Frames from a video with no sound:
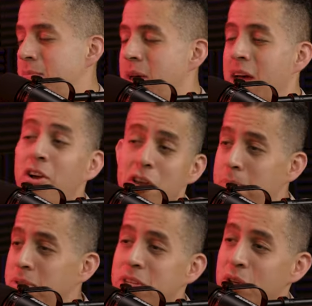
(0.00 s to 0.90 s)
them, man, I know in your
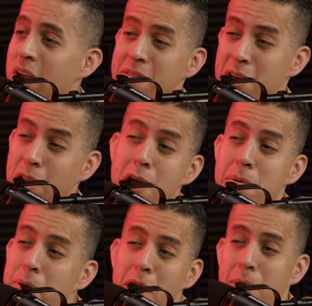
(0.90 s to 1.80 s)
position, you have a lot
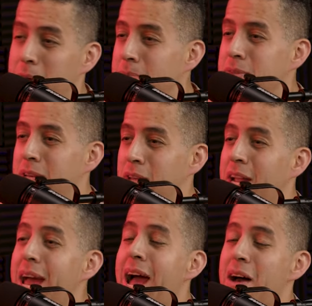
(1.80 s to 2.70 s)
of problems. And
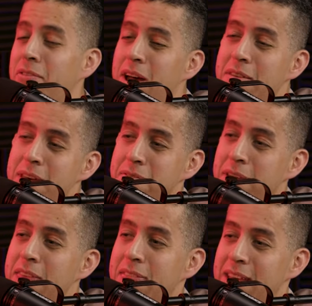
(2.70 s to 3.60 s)
you're going to have that
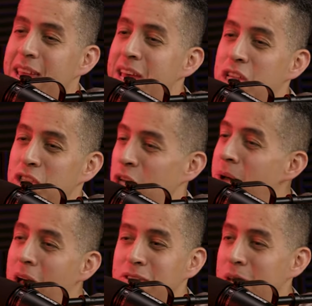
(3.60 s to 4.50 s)
faith that
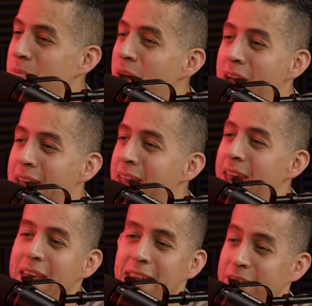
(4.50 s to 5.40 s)
somehow, some way,
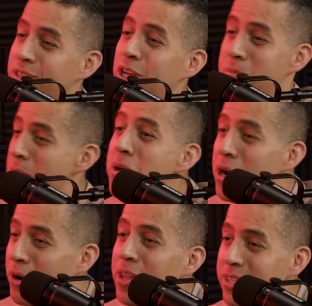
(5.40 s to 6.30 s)
there's going to be a
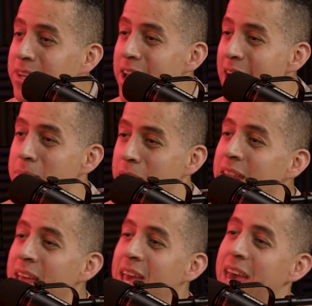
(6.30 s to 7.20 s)
miracle that's going to
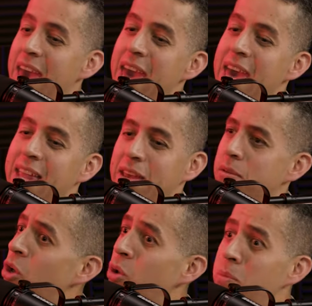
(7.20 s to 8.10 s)
happen, mm-hmm. and
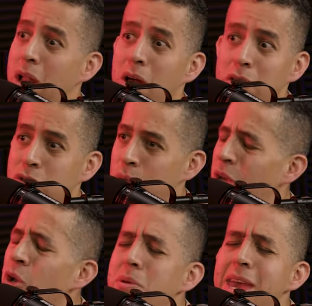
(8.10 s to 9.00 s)
it could be a lawsuit.
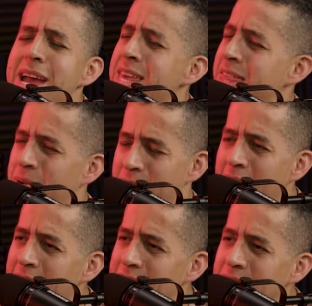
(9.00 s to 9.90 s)
It could be anything,
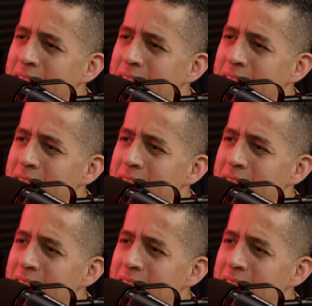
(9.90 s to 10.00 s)
right?